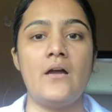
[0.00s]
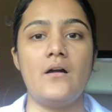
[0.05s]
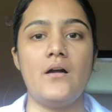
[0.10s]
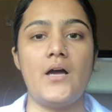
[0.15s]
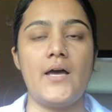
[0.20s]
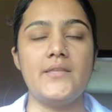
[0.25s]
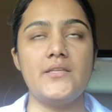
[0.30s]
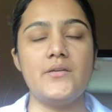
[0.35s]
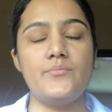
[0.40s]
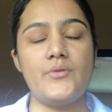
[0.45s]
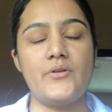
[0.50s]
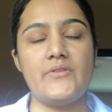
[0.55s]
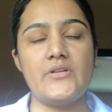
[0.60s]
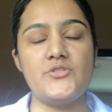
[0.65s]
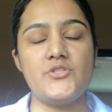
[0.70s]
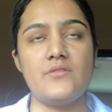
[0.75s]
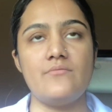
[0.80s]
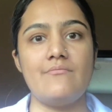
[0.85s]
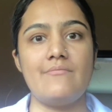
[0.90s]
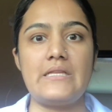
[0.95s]
Other
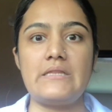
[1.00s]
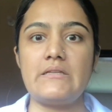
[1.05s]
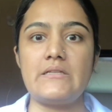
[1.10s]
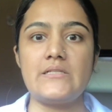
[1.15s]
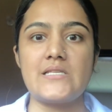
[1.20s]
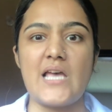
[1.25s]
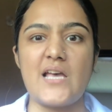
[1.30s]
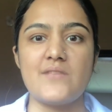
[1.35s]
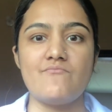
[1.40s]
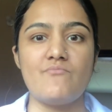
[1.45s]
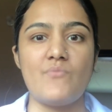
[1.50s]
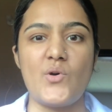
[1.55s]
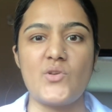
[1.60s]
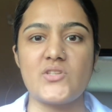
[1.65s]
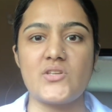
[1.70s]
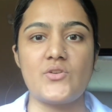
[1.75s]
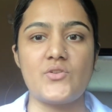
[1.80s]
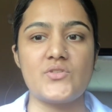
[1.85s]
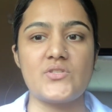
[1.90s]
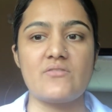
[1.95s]
prevention methods are mosquito